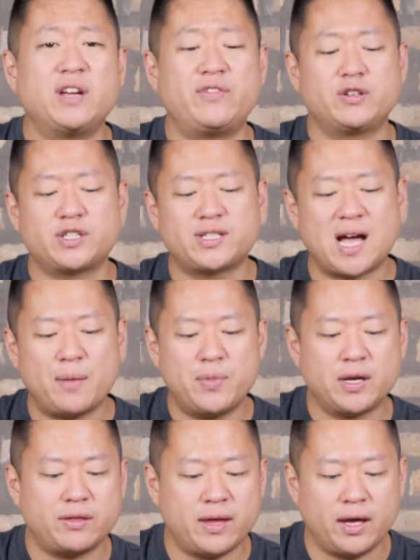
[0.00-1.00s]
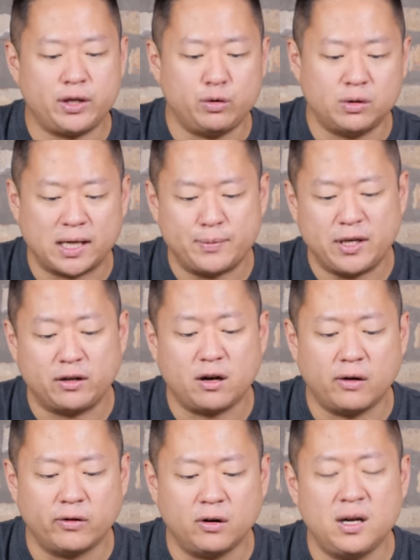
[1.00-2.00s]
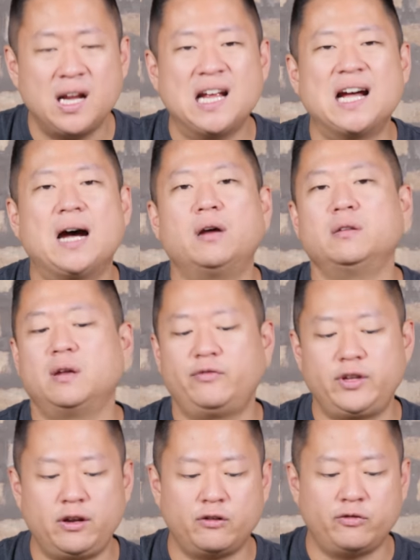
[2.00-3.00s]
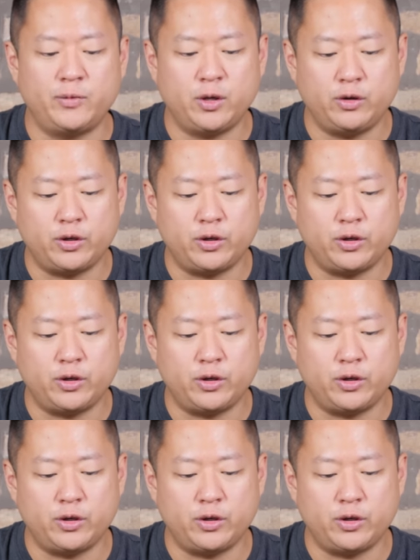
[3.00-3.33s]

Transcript: If there's a topic that you would like me to cover, I'd love to hear from you.